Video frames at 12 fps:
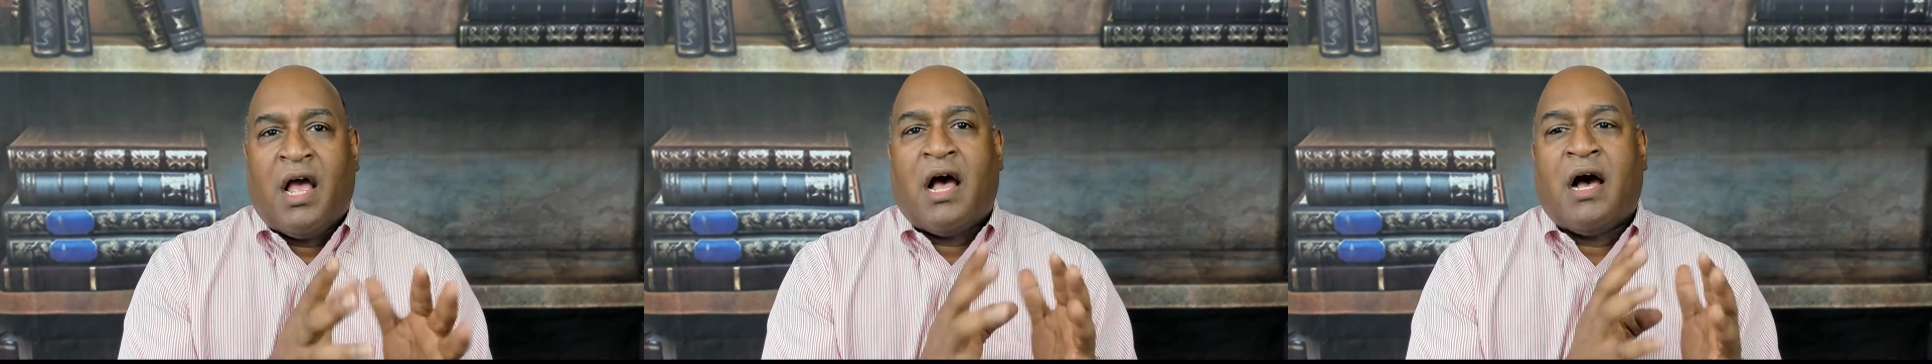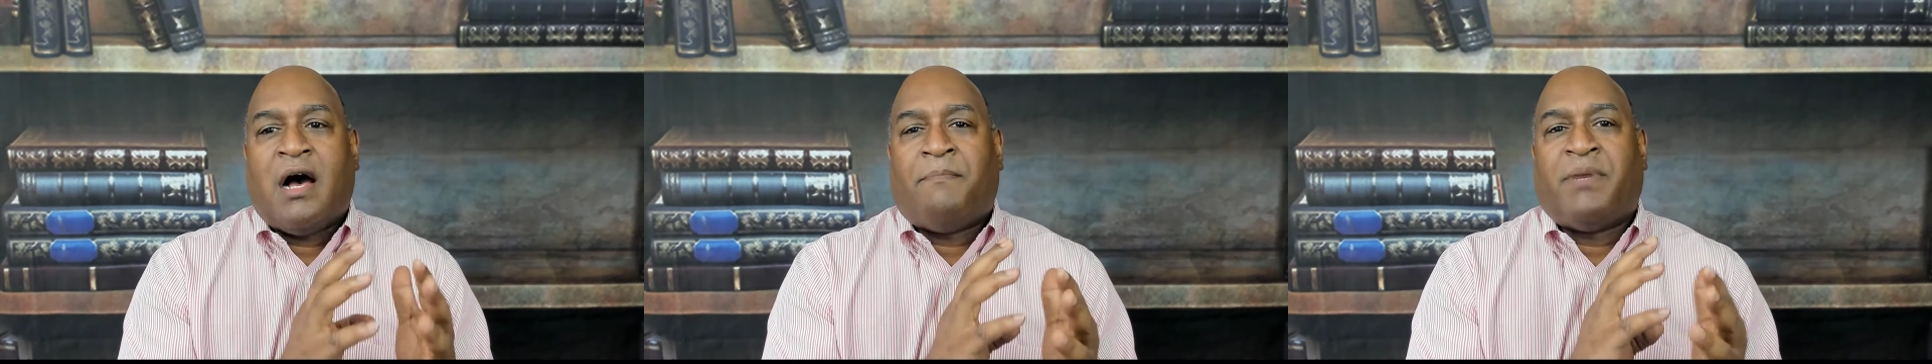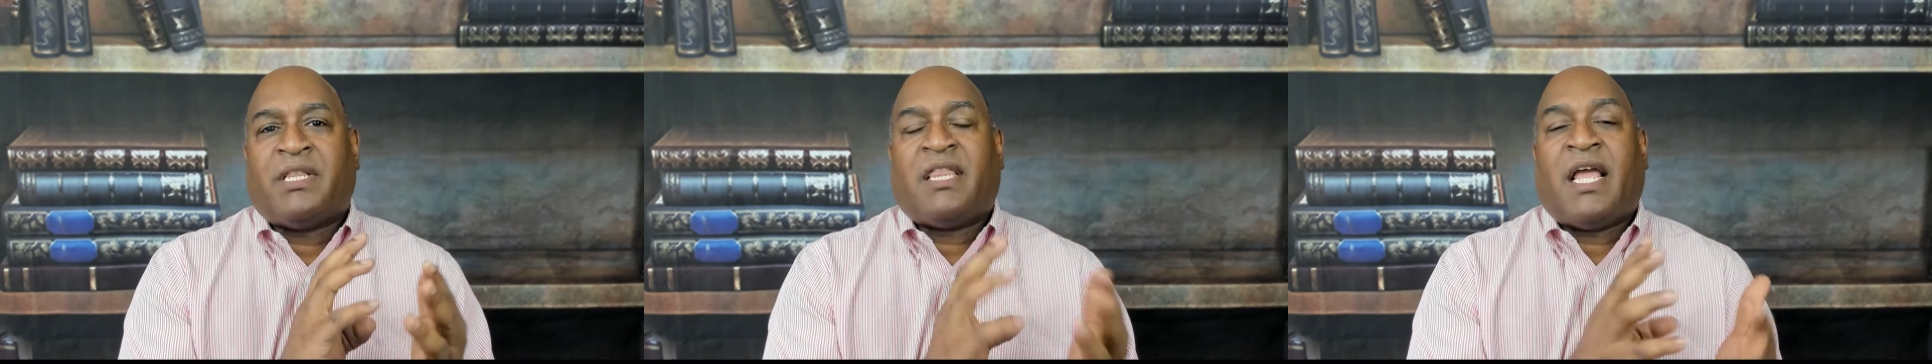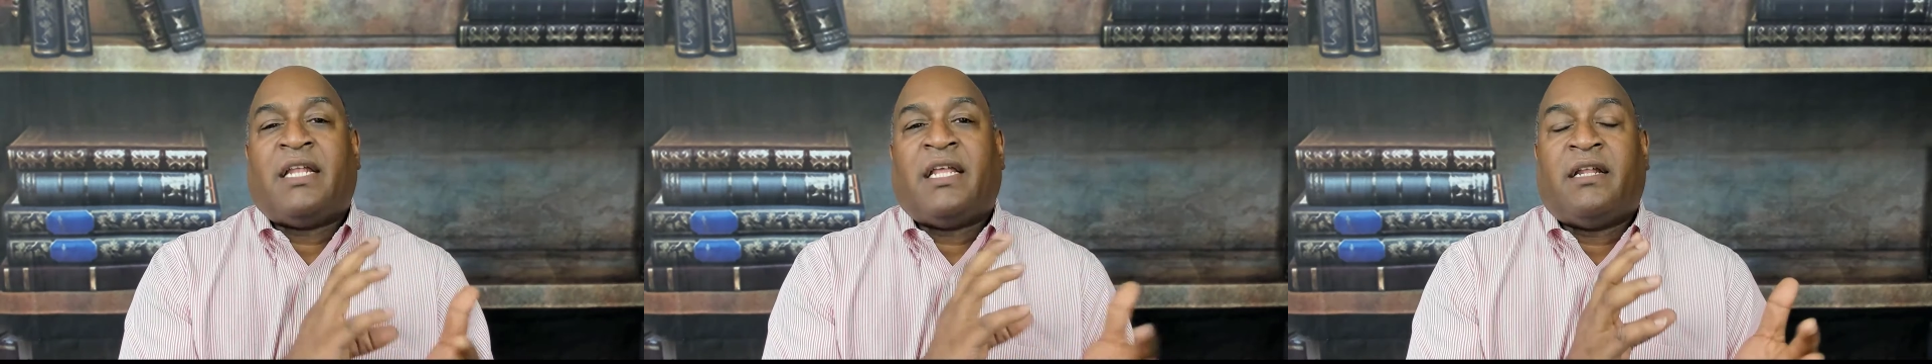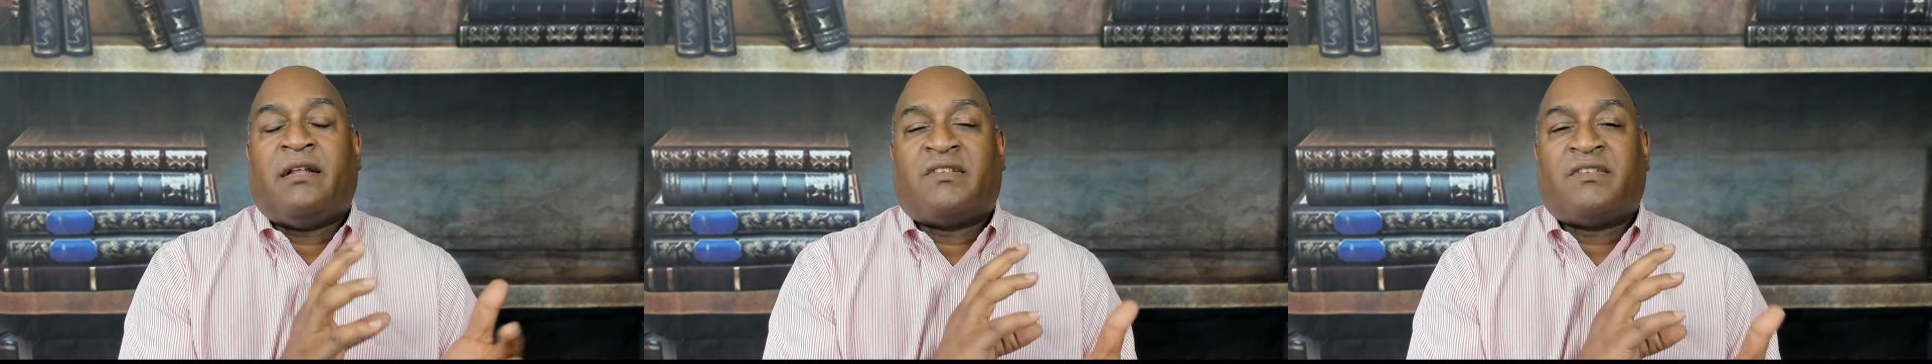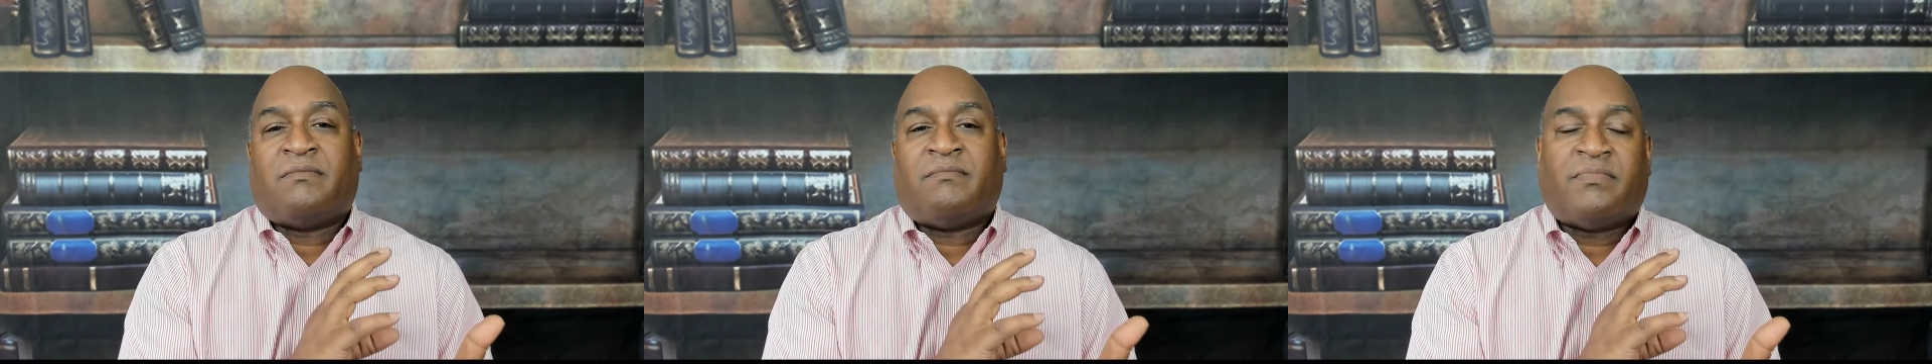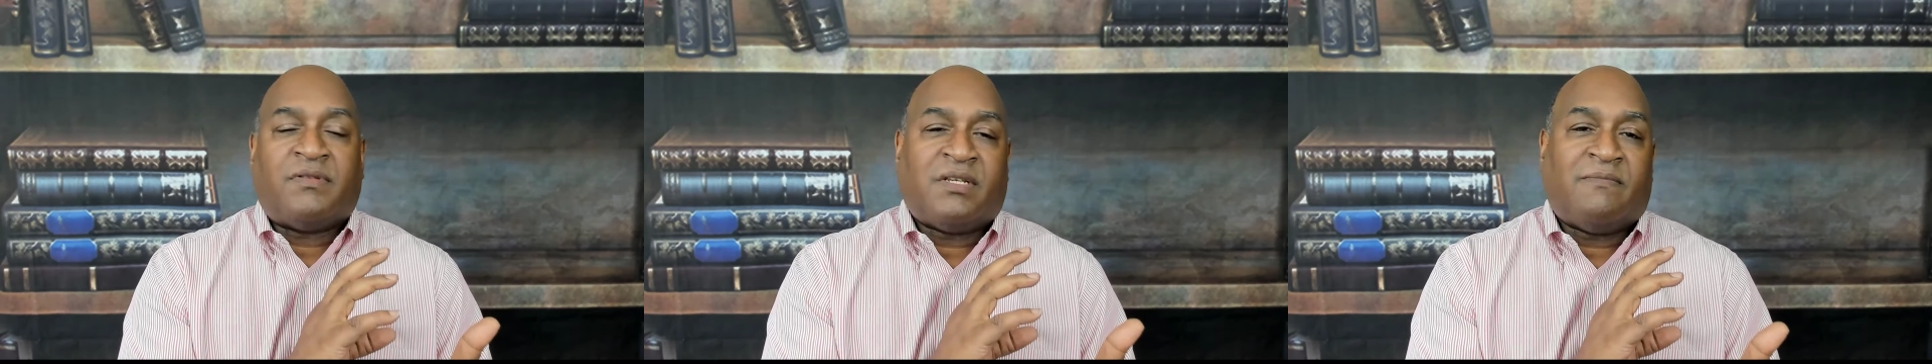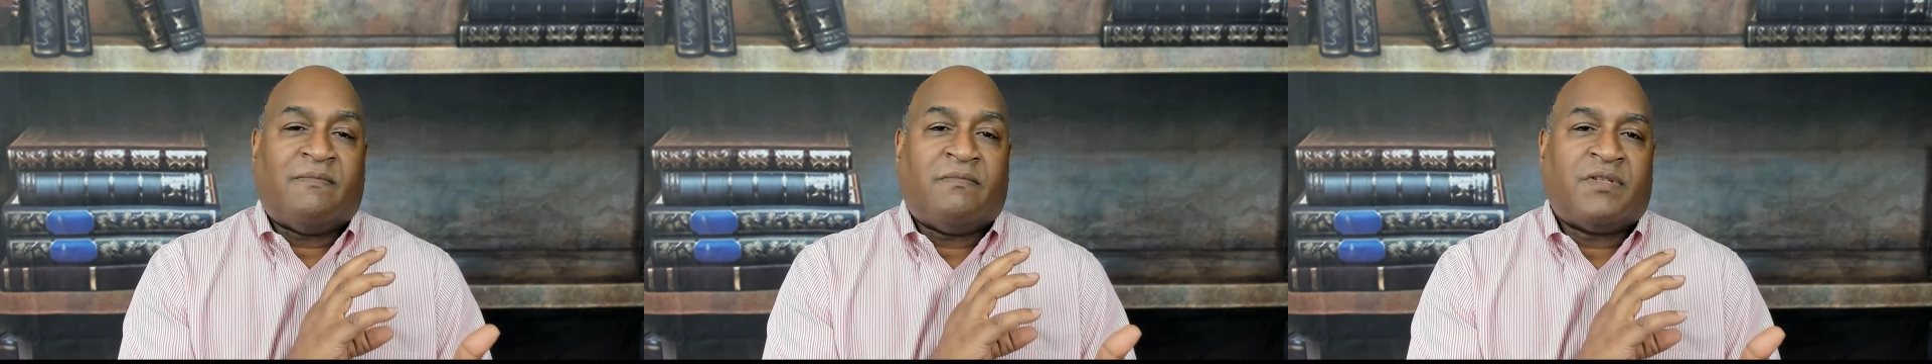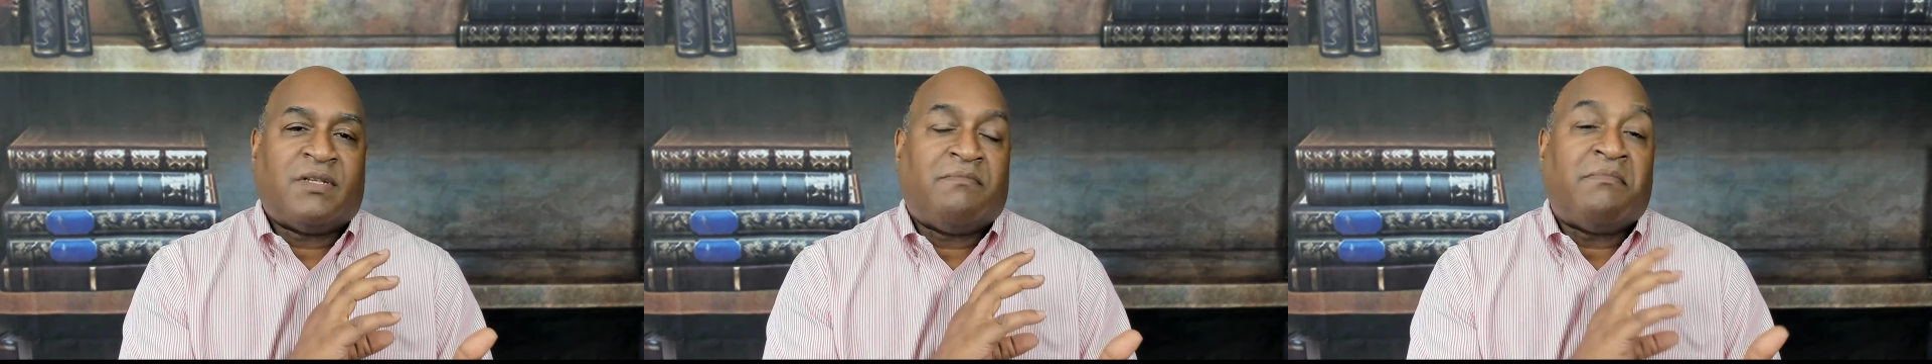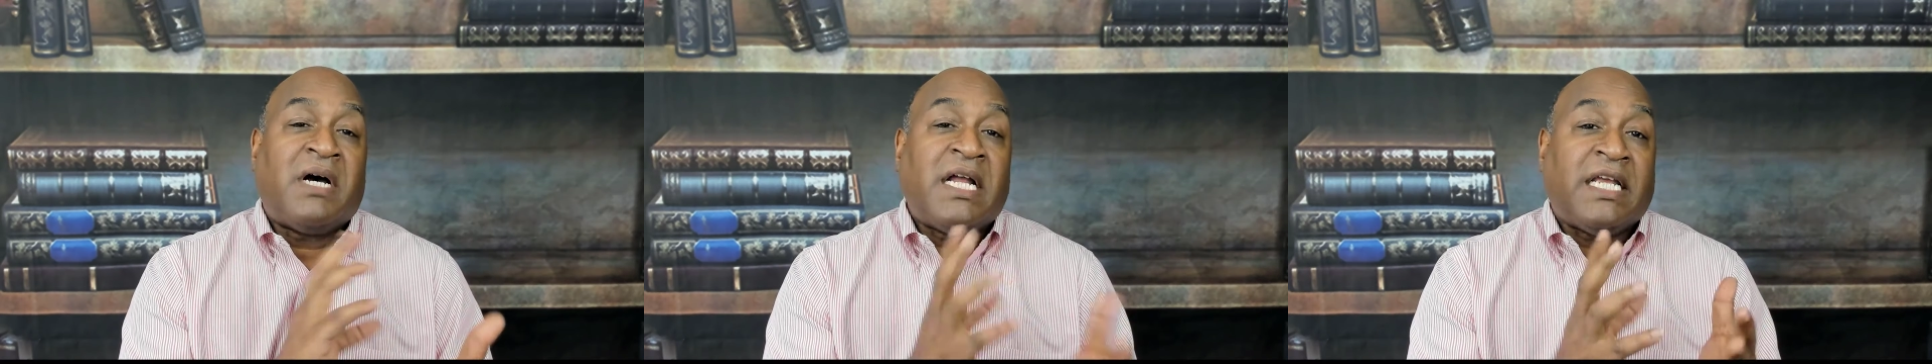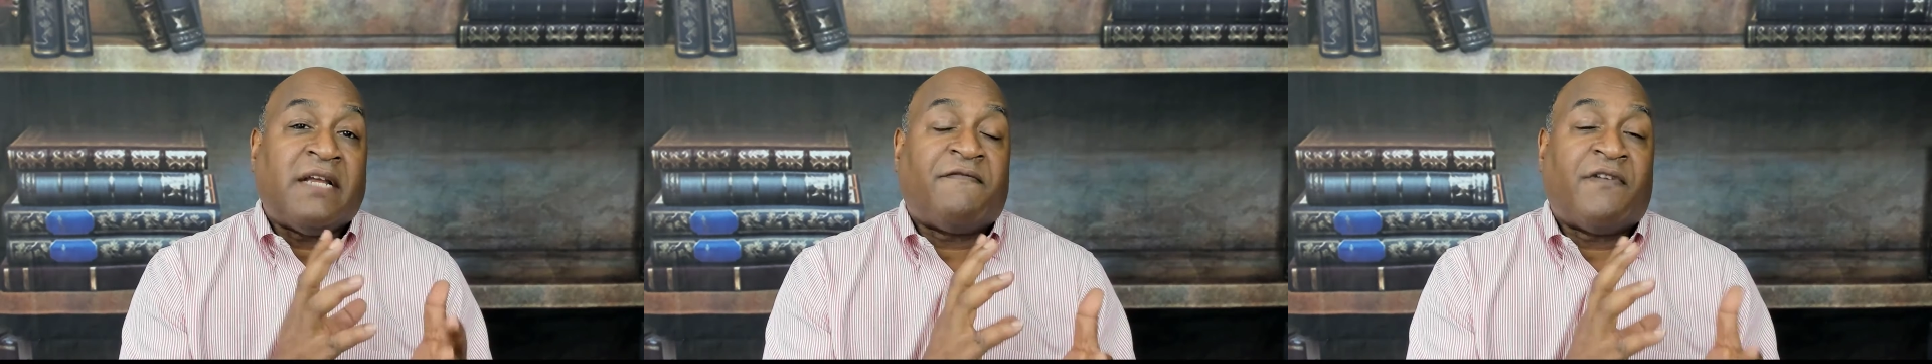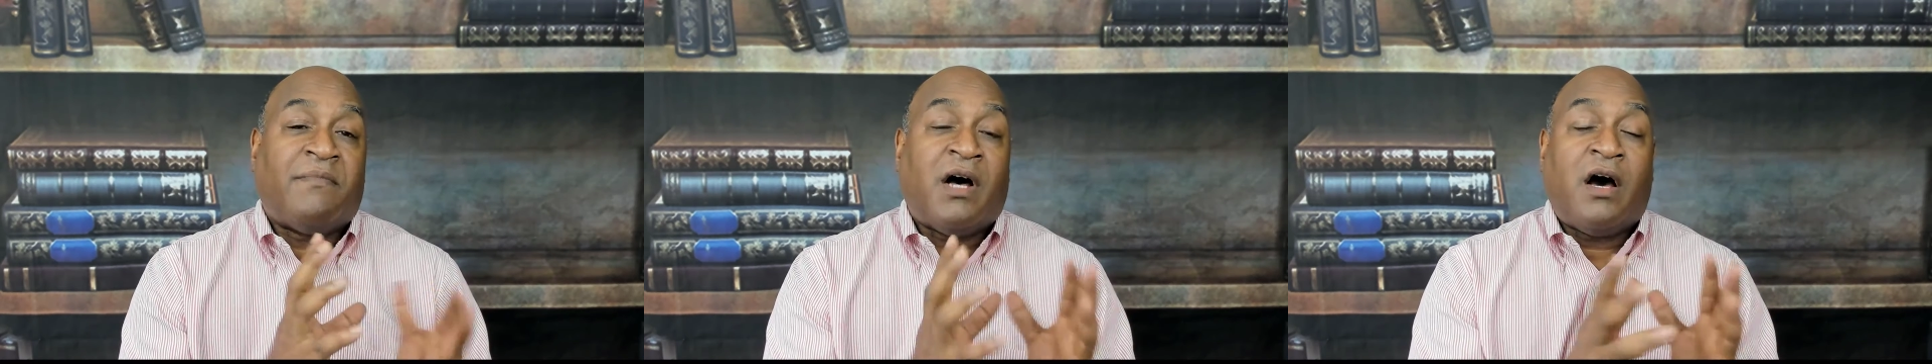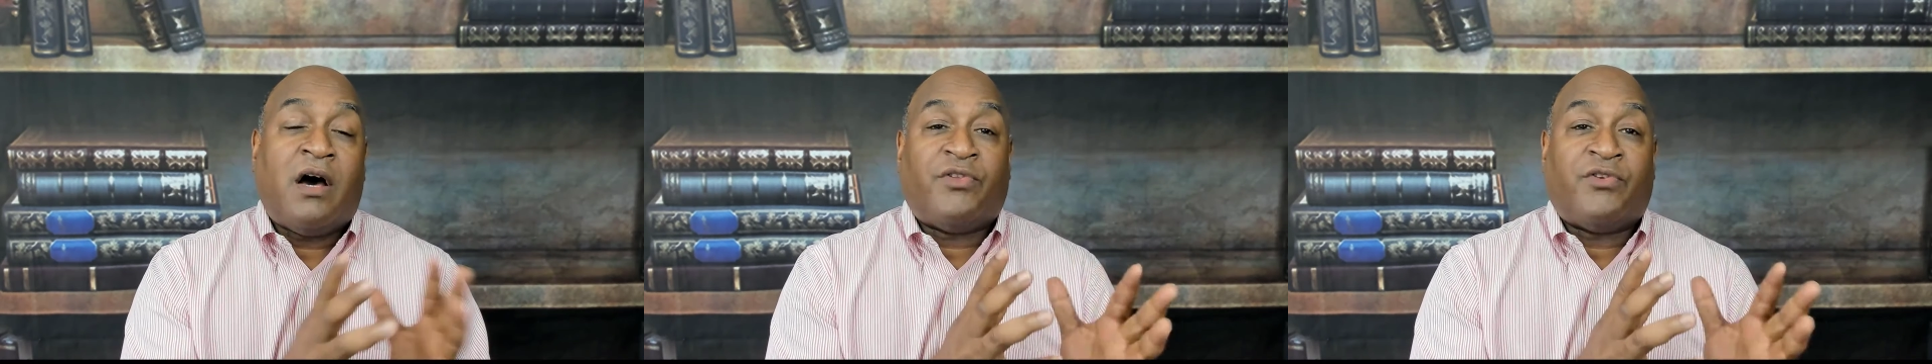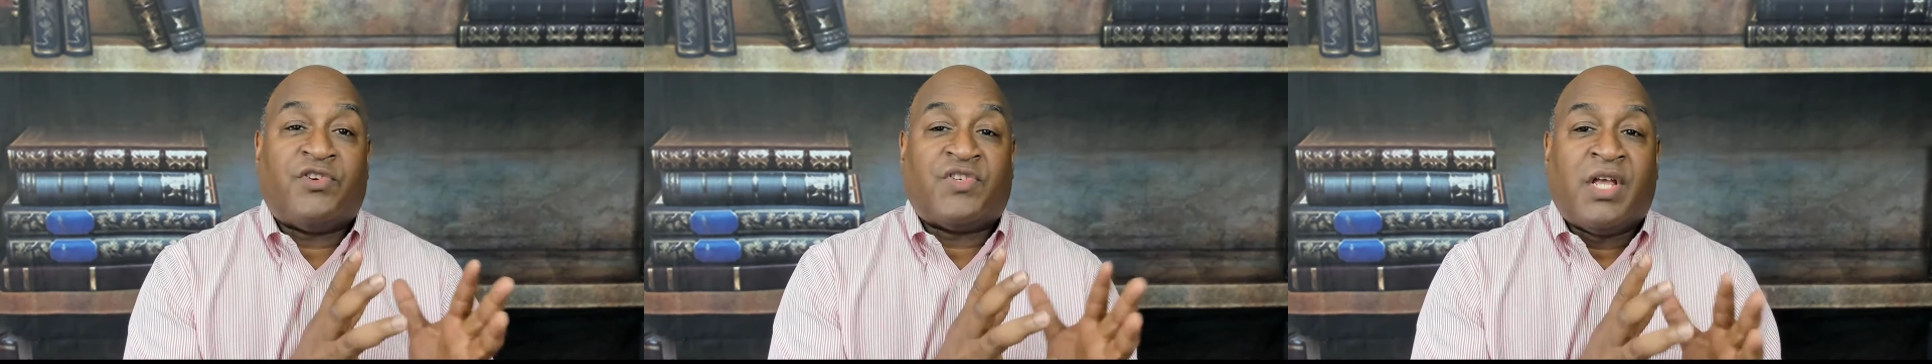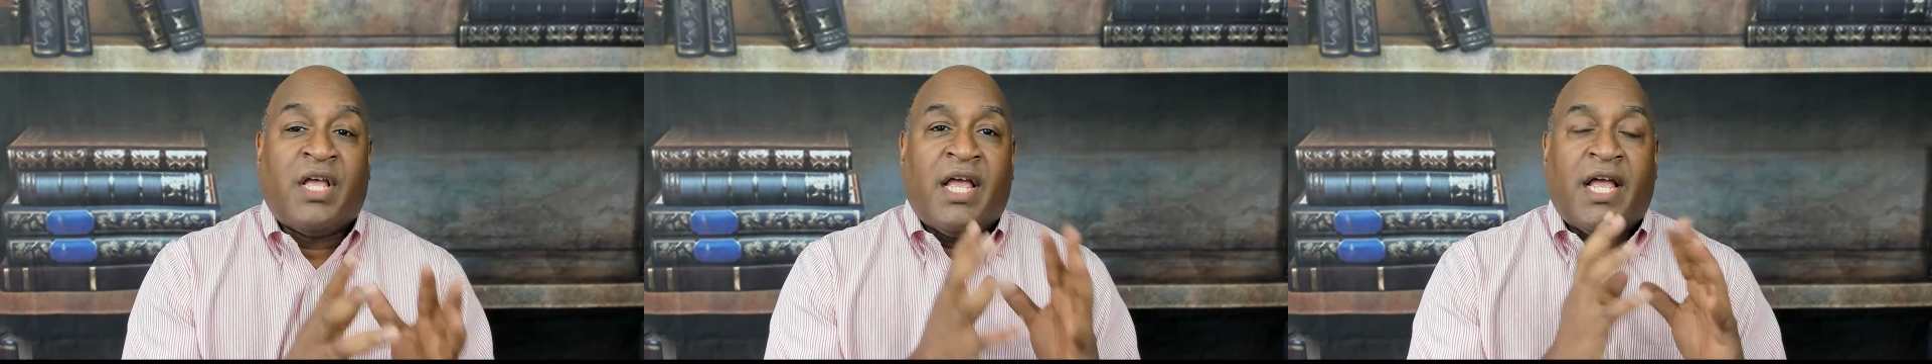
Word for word: Uh, but they needed some some some money from others